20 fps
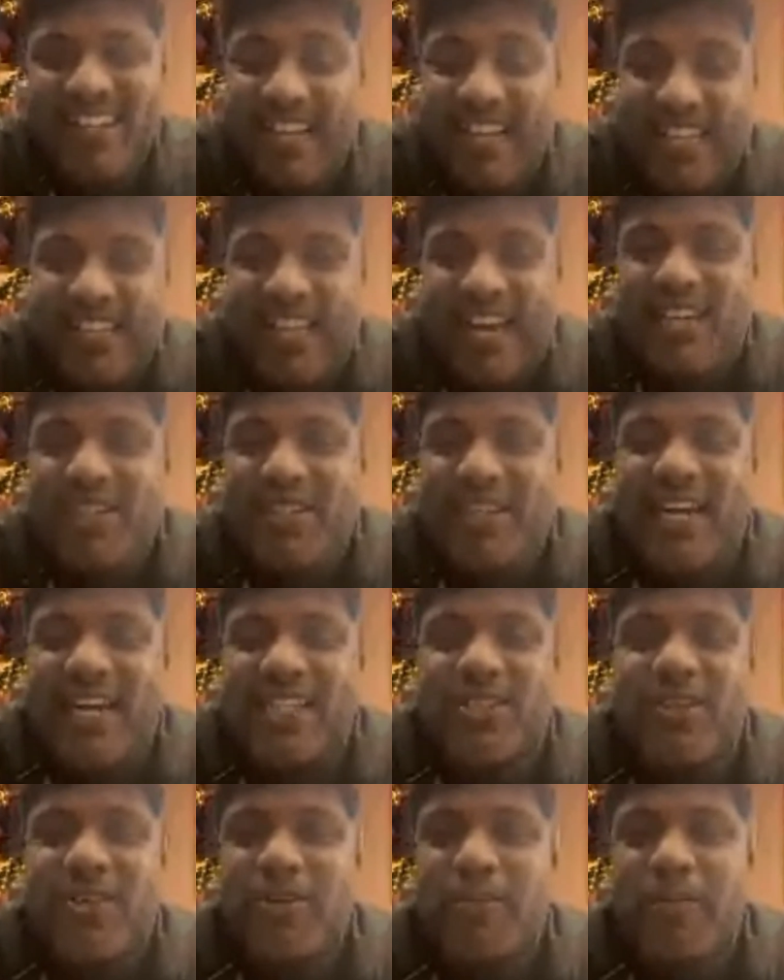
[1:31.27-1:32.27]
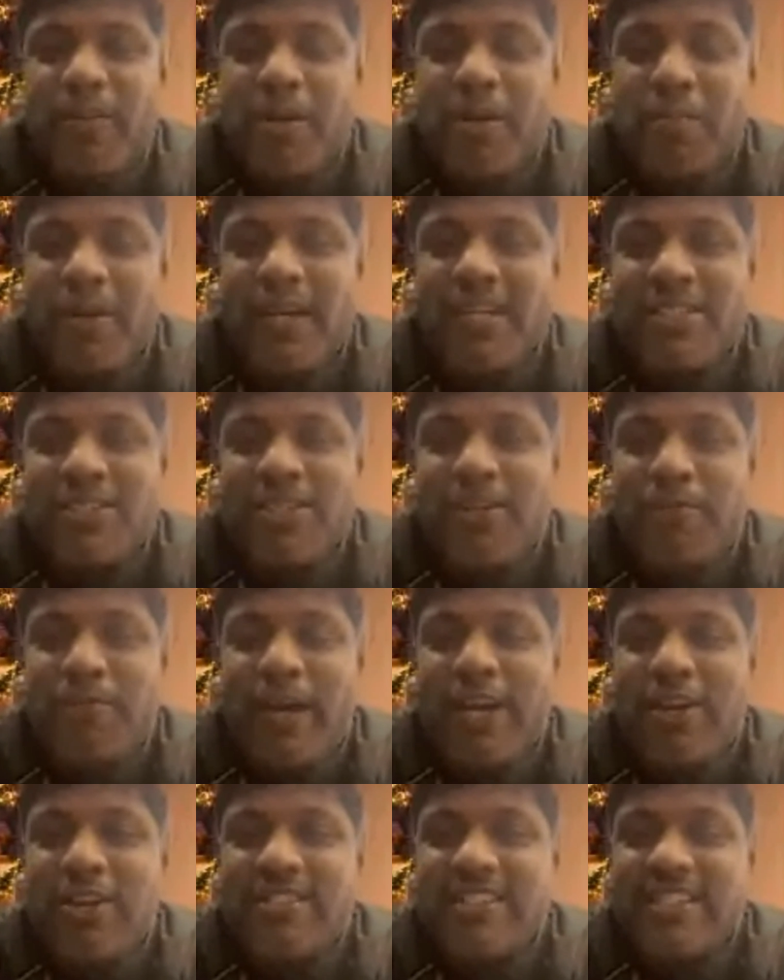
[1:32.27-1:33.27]
That is going to be a basis of
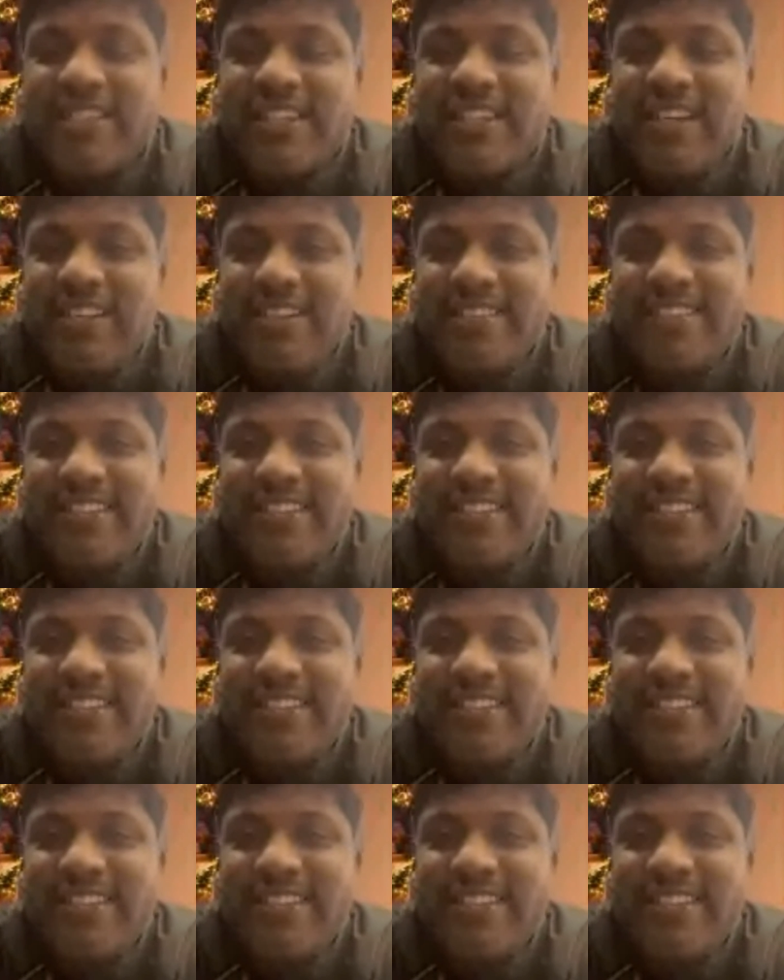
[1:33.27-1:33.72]
biologics, huh?